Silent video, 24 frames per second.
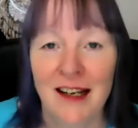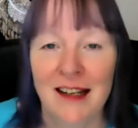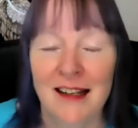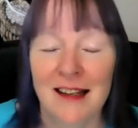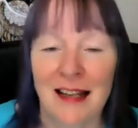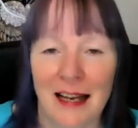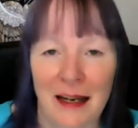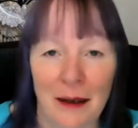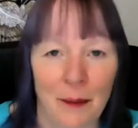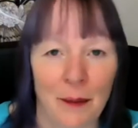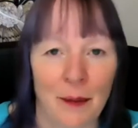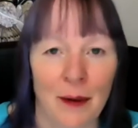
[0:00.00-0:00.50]

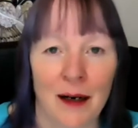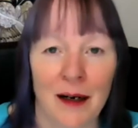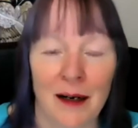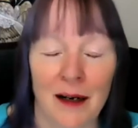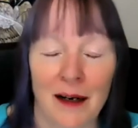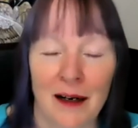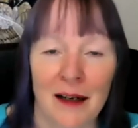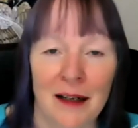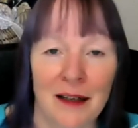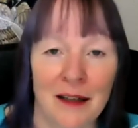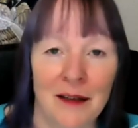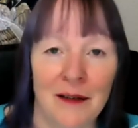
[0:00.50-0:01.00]
They
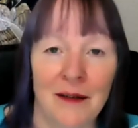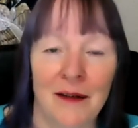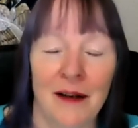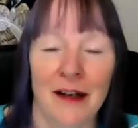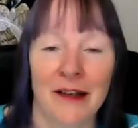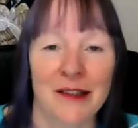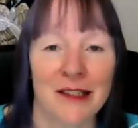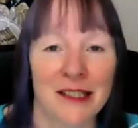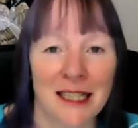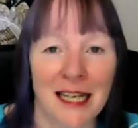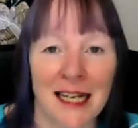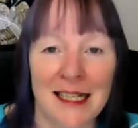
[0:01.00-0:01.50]
were,
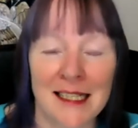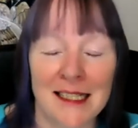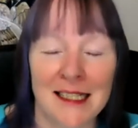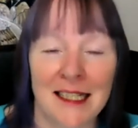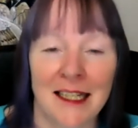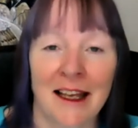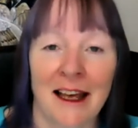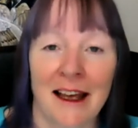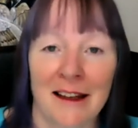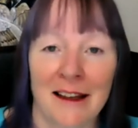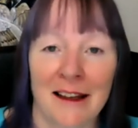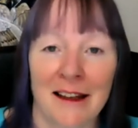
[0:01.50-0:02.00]
sat
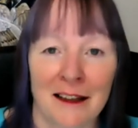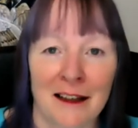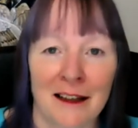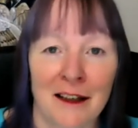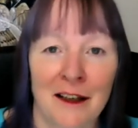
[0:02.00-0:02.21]
together.